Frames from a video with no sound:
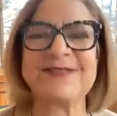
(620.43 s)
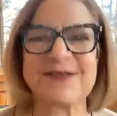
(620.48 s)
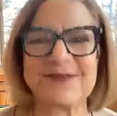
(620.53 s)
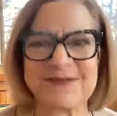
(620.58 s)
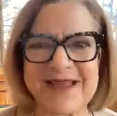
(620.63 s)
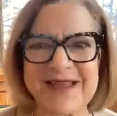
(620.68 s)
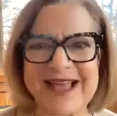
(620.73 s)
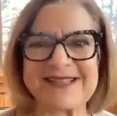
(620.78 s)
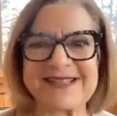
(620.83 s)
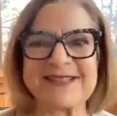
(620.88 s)
So
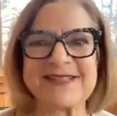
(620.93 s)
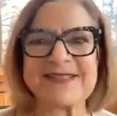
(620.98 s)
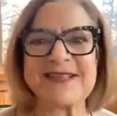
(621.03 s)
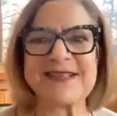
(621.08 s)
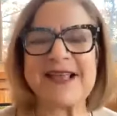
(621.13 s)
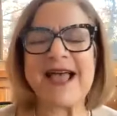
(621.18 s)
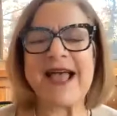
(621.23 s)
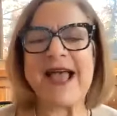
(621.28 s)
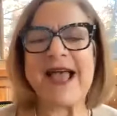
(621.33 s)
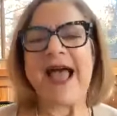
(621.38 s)
that's
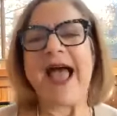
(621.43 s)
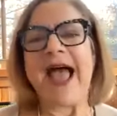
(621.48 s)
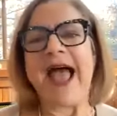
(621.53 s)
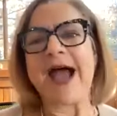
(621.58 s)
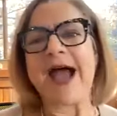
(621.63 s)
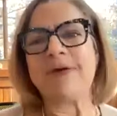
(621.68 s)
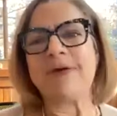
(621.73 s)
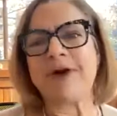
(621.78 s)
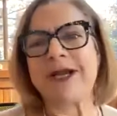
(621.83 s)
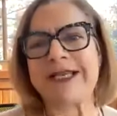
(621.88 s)

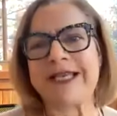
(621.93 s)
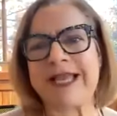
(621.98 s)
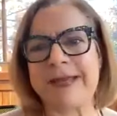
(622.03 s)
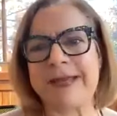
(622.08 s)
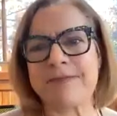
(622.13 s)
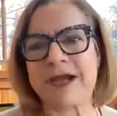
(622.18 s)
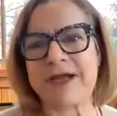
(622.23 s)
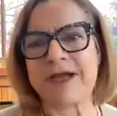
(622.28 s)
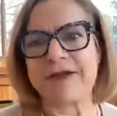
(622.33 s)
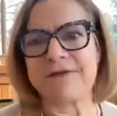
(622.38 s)
how I
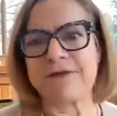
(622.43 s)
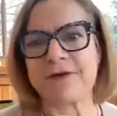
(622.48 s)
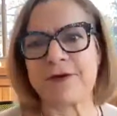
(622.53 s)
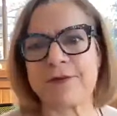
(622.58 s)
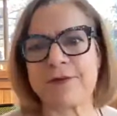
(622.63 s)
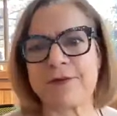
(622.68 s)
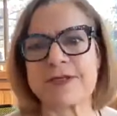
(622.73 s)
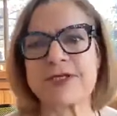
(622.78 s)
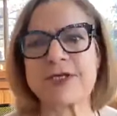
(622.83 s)
name my firm.